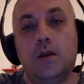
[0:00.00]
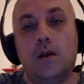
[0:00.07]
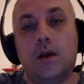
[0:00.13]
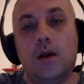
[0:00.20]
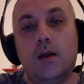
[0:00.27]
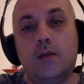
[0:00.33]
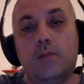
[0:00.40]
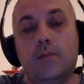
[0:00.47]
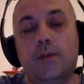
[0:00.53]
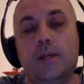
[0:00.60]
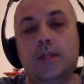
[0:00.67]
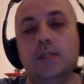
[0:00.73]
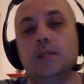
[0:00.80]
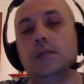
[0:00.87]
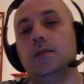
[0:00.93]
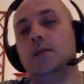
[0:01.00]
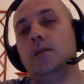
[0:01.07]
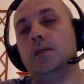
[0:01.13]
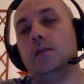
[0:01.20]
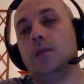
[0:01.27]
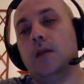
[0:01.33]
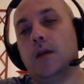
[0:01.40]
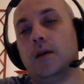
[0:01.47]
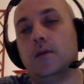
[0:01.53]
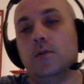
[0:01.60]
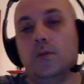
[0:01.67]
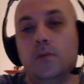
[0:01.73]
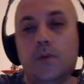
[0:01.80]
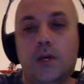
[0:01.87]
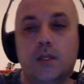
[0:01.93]
unpleasant attack
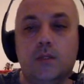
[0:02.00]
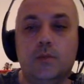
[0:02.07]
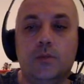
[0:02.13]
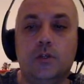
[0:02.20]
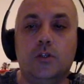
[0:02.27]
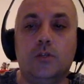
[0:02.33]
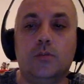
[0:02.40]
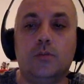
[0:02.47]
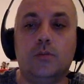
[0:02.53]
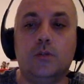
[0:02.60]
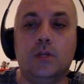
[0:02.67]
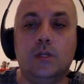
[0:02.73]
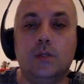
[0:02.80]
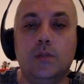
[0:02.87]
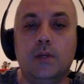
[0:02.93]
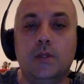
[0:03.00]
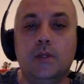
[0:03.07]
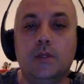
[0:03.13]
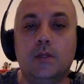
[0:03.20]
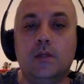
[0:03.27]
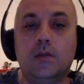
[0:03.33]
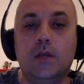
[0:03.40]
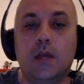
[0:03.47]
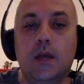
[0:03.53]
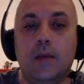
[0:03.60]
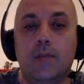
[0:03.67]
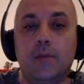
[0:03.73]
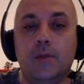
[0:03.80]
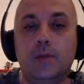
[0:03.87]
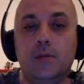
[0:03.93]
on white's bishop. So that's why d3
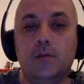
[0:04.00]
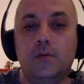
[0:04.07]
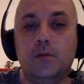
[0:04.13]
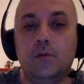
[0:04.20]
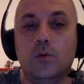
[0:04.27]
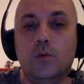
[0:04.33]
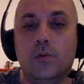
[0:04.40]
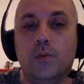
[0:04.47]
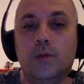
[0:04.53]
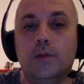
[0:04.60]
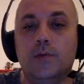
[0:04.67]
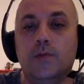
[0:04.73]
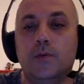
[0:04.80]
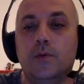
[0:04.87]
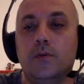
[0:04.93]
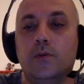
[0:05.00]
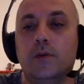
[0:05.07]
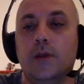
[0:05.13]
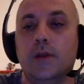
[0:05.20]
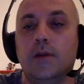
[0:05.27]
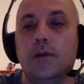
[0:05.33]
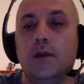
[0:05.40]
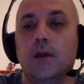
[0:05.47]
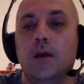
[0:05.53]
happened, to open the 4th rank.